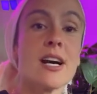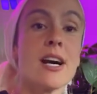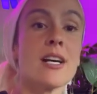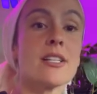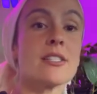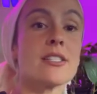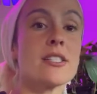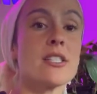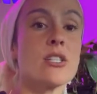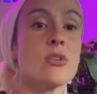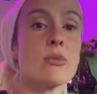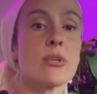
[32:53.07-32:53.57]
I'll
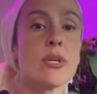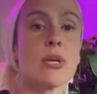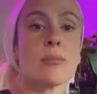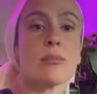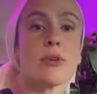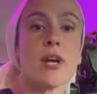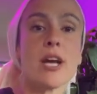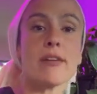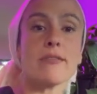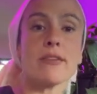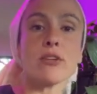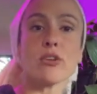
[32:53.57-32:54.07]
see you in our
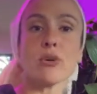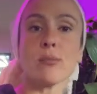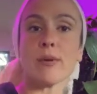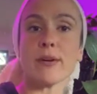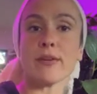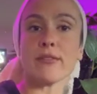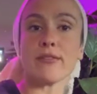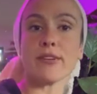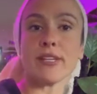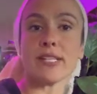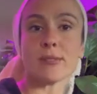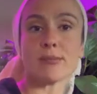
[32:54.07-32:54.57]
private group
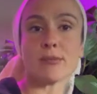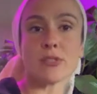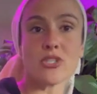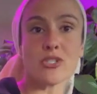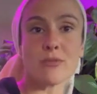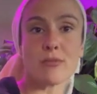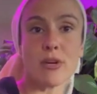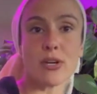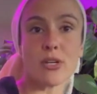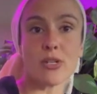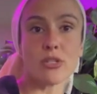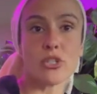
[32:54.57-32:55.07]
on Facebook
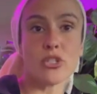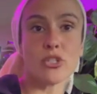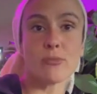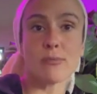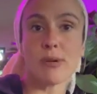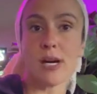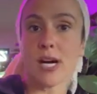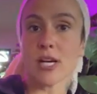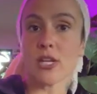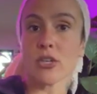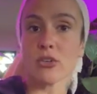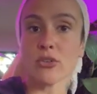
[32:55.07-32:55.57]
tomorrow,
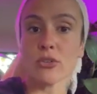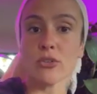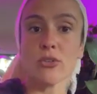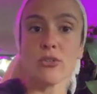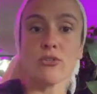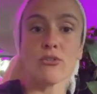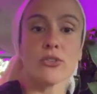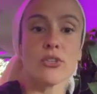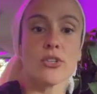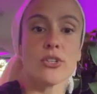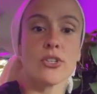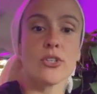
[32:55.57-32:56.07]
Shabbat Crew,
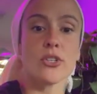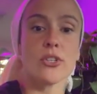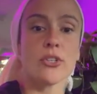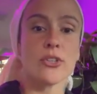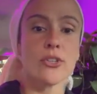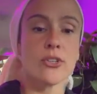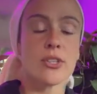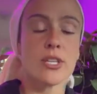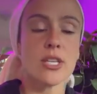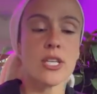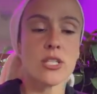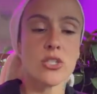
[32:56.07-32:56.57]

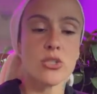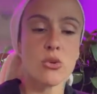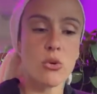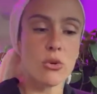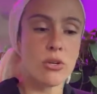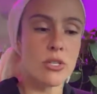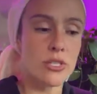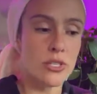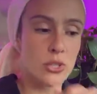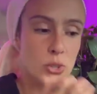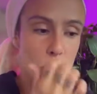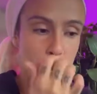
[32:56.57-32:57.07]
for the
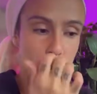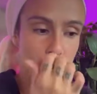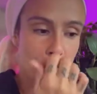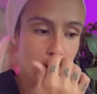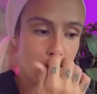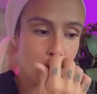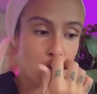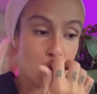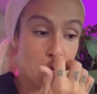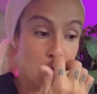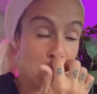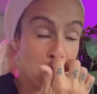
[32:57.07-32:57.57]
Torah story
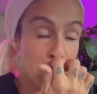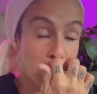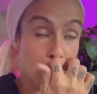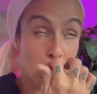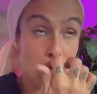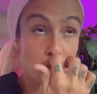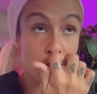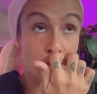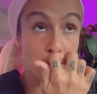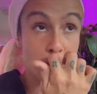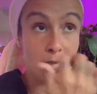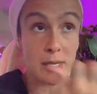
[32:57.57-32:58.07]
from a
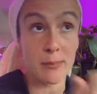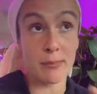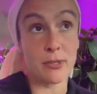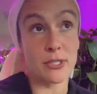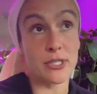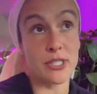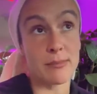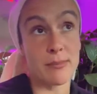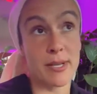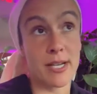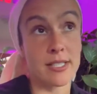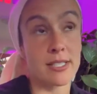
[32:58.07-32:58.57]
Kabbalistic
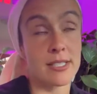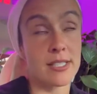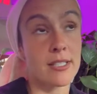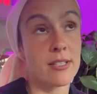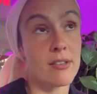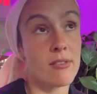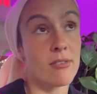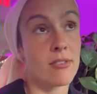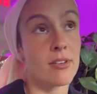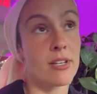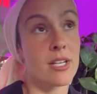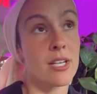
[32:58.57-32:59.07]

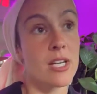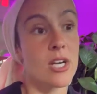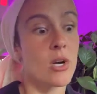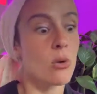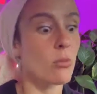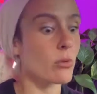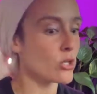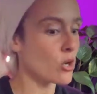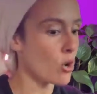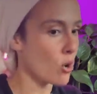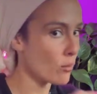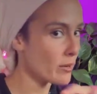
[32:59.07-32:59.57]
perspective,
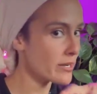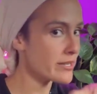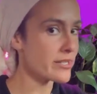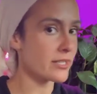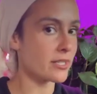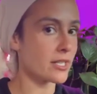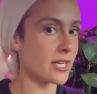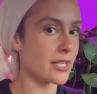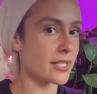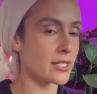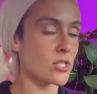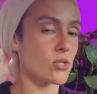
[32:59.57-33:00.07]
which always
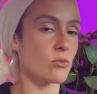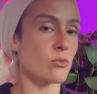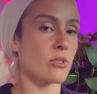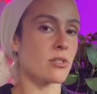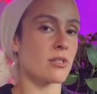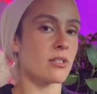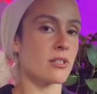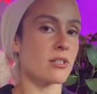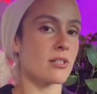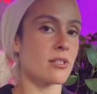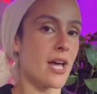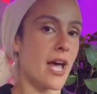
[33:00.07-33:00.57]
aligns
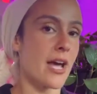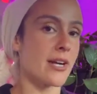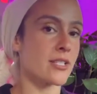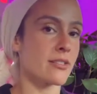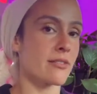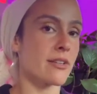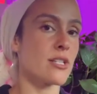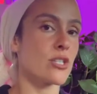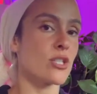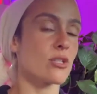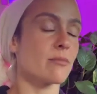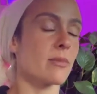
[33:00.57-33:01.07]
with the
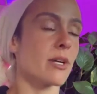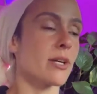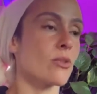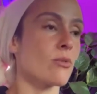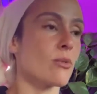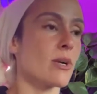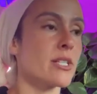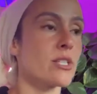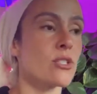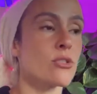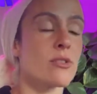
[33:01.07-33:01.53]
activation, by the way.